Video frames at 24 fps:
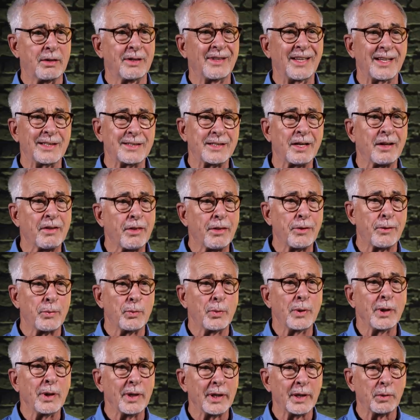And that's a
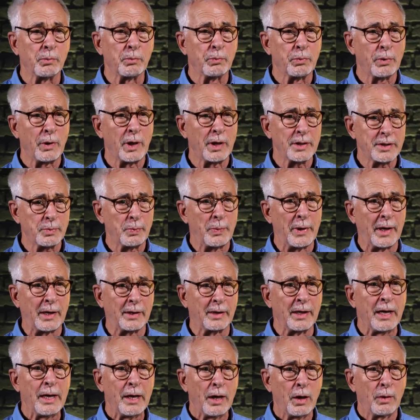thrilling
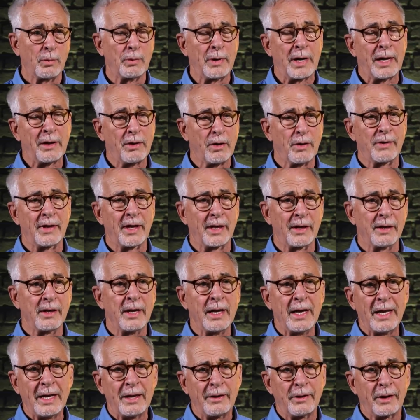prospect rather than
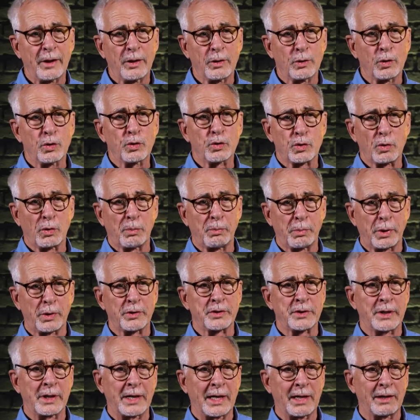the usual
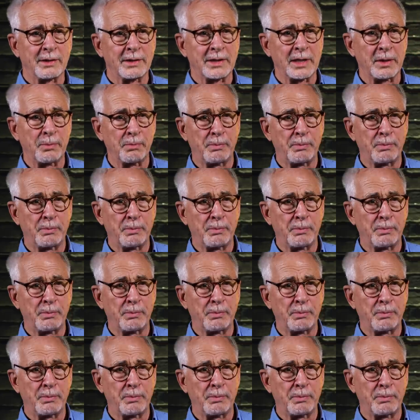personality